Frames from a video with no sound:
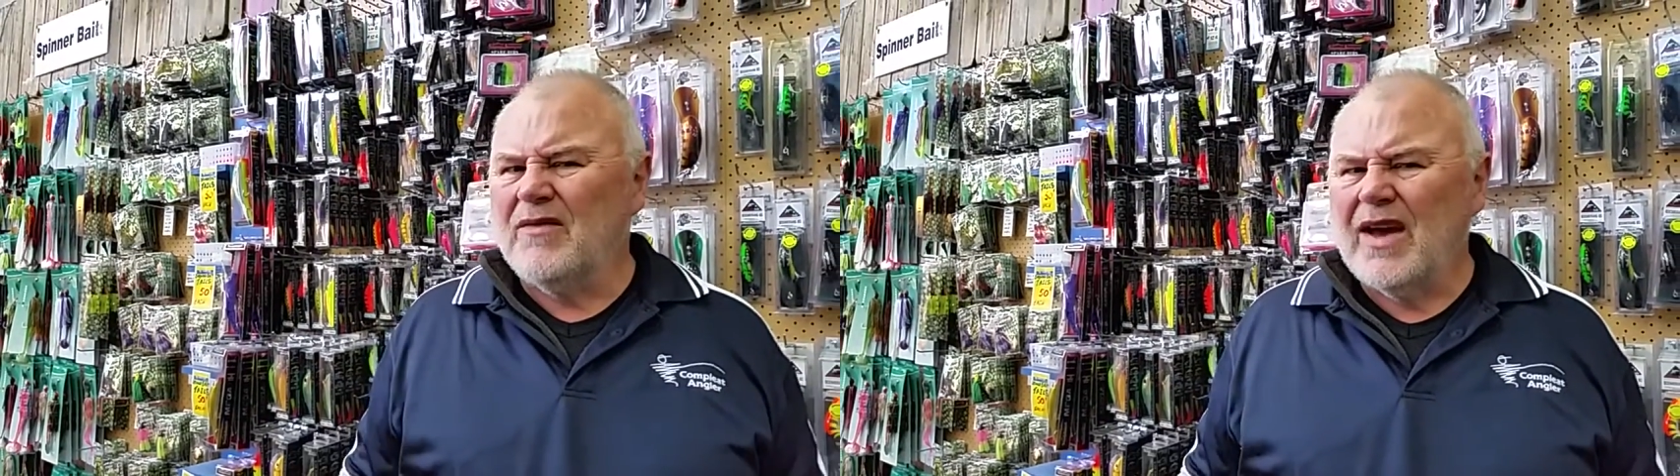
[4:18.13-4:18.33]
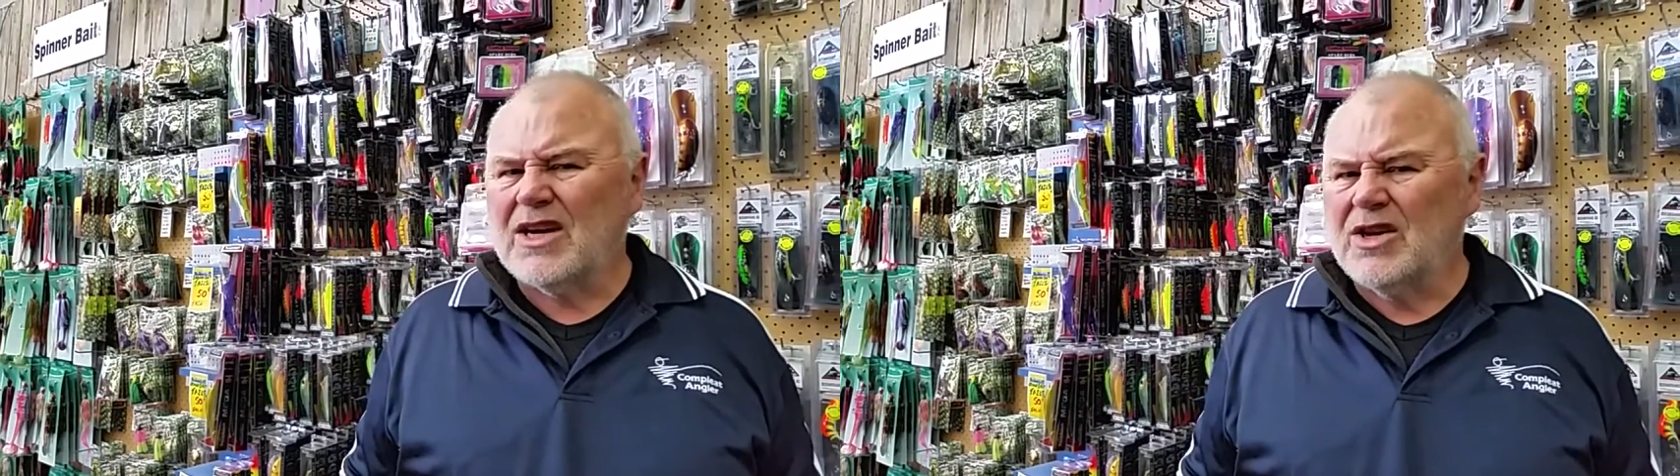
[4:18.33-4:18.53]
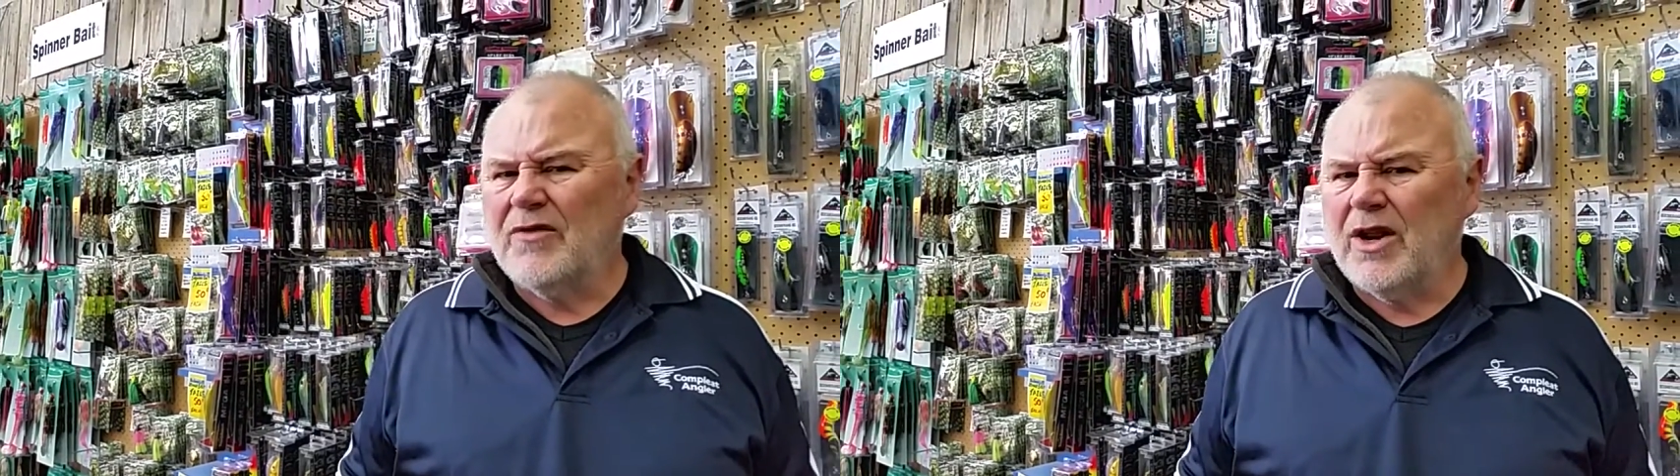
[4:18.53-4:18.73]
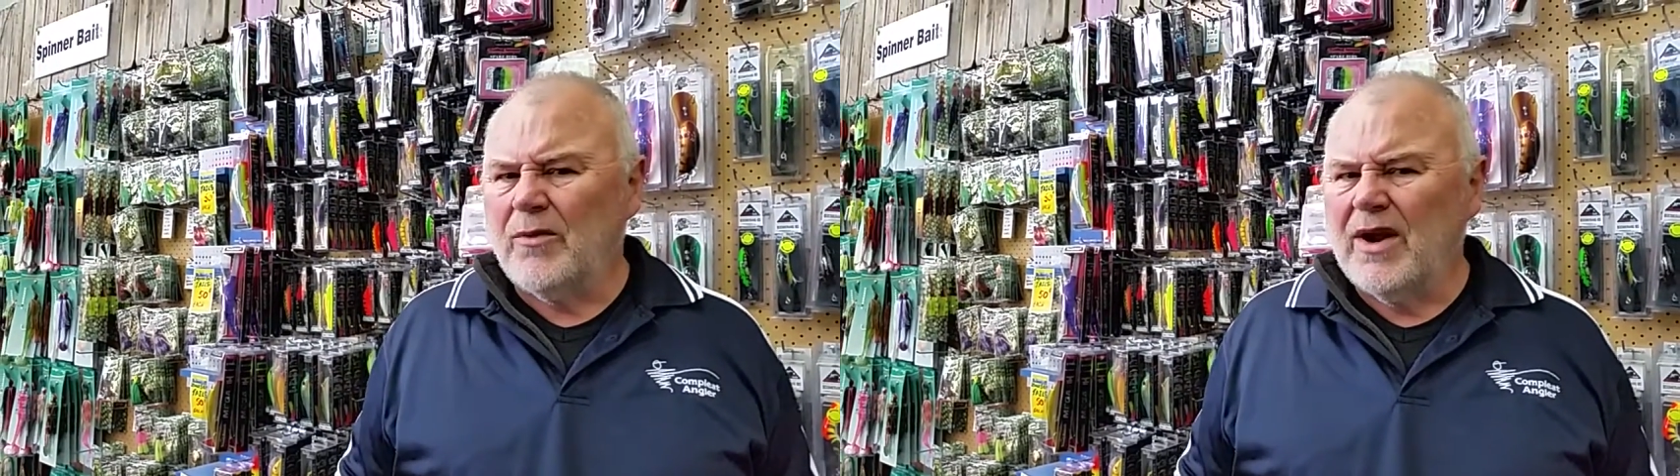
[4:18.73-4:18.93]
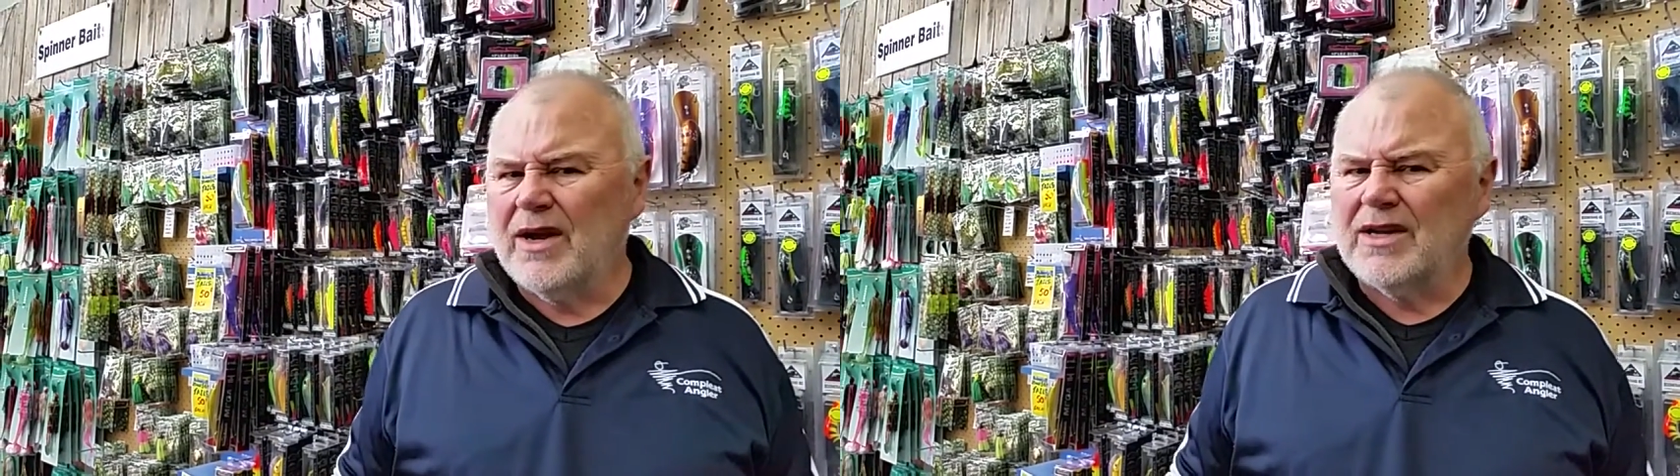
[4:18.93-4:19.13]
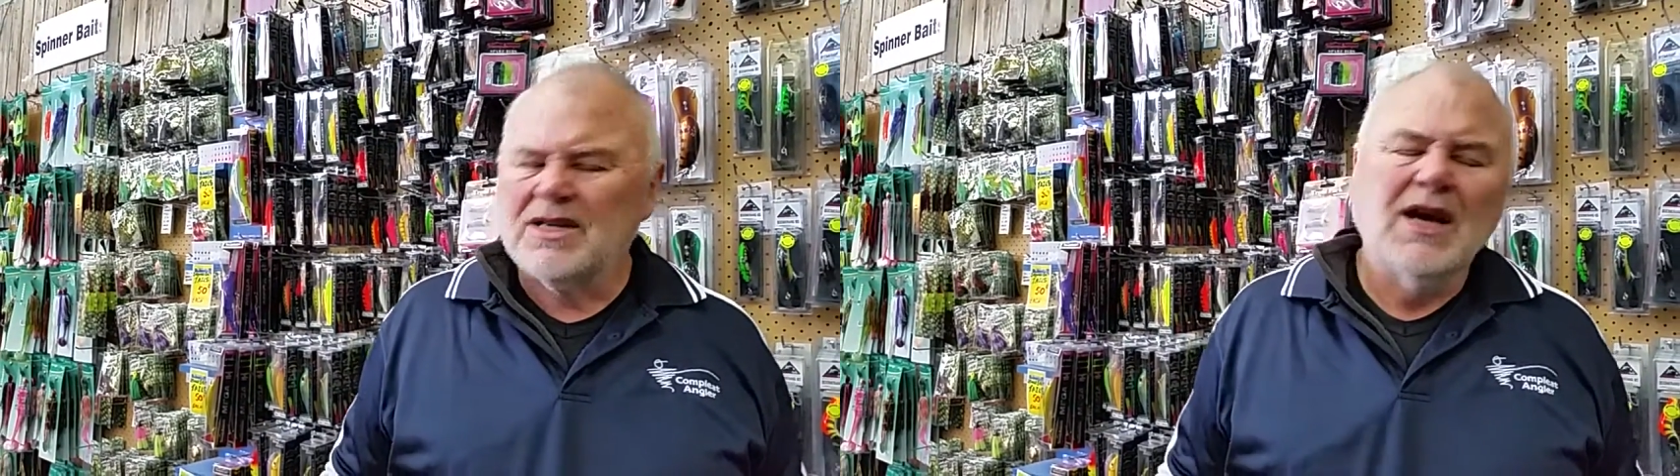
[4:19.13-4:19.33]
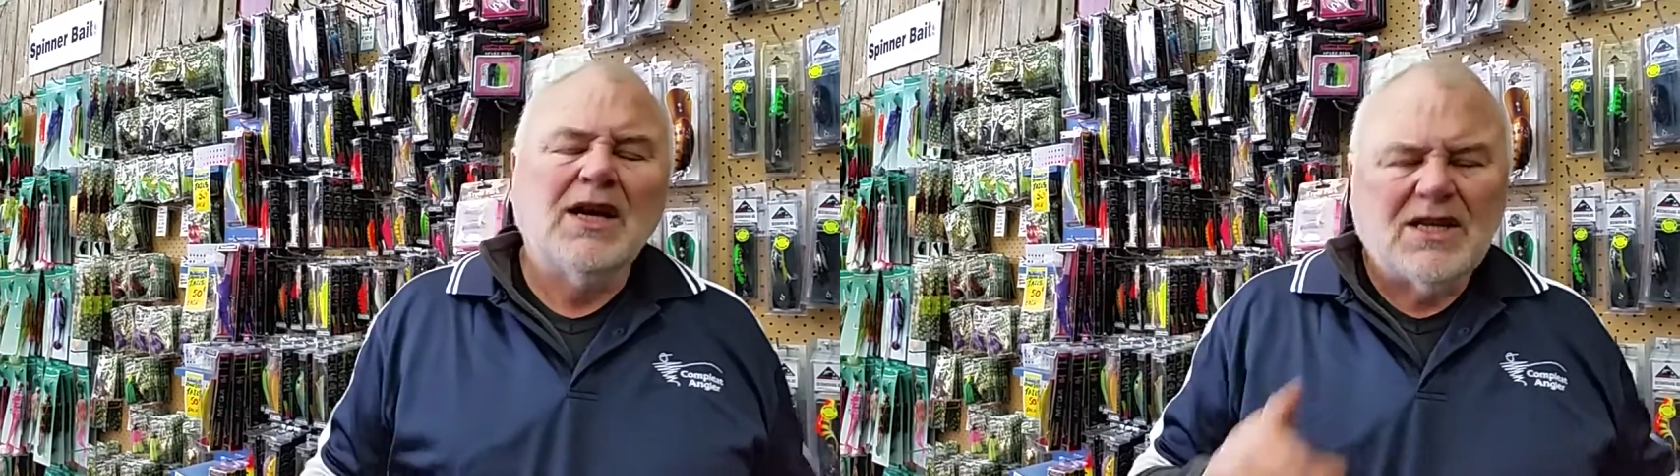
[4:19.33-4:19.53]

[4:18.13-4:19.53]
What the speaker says: of activity around us,